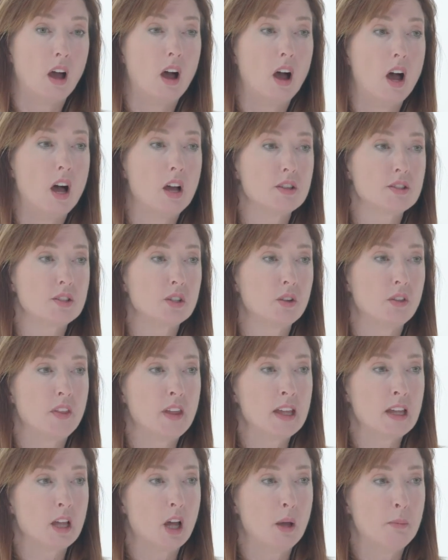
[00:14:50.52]
Also
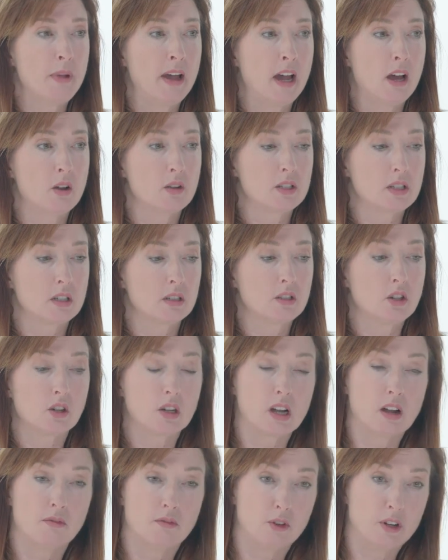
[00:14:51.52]
think about your
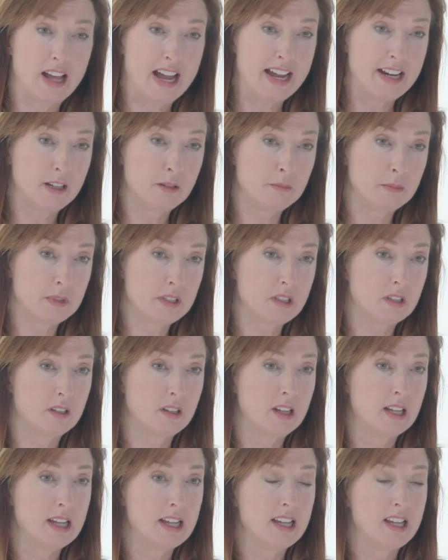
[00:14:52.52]
comfort items.
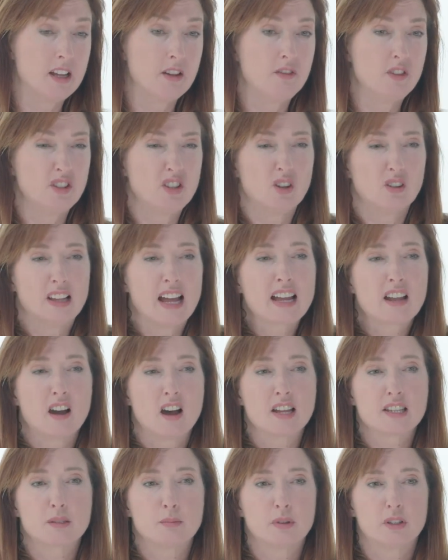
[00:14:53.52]
If you don't like
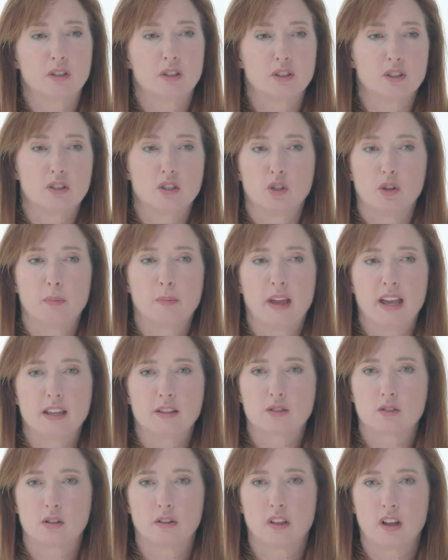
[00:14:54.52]
hospital
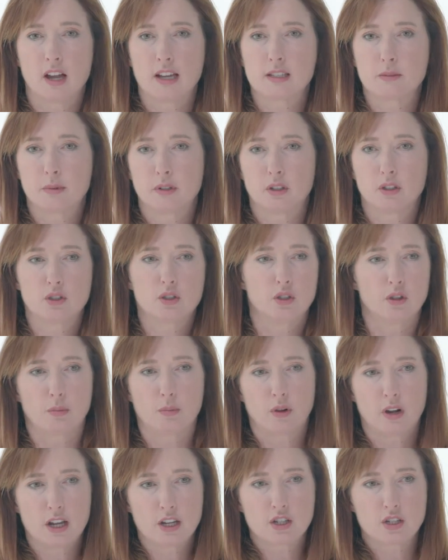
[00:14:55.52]
toothpaste or the hospital
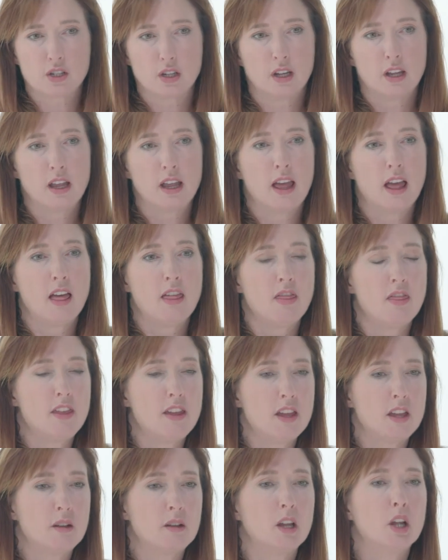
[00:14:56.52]
toothbrush,
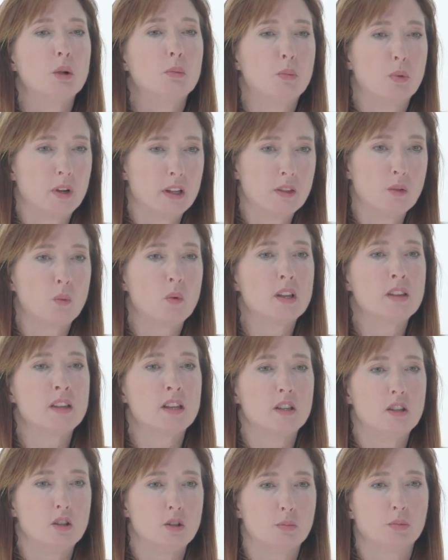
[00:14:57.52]
then bring the one
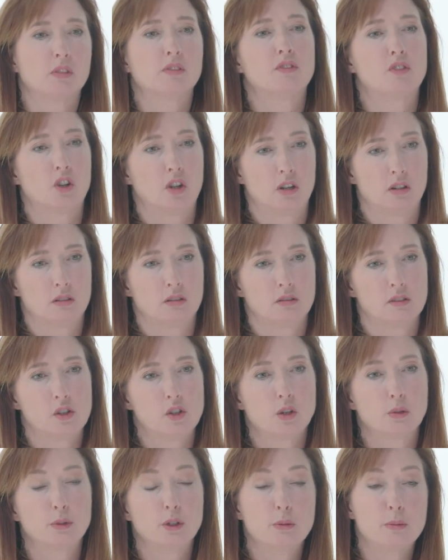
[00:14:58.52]
that you prefer.
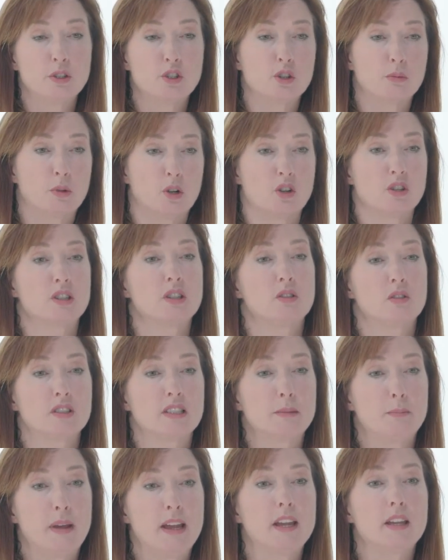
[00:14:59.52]
Your room is your personal
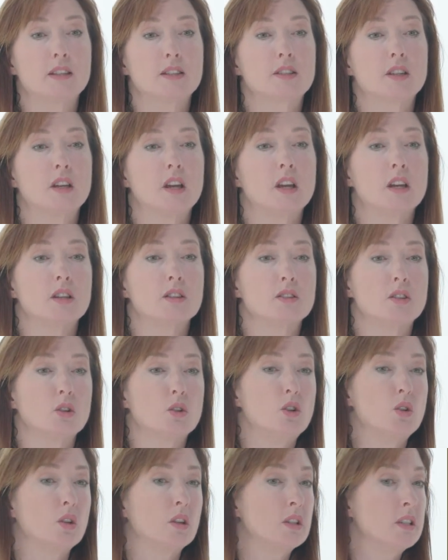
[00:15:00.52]
space, so
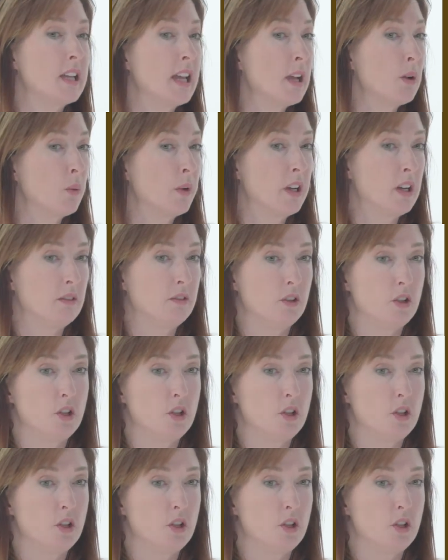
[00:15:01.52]
you can take whatever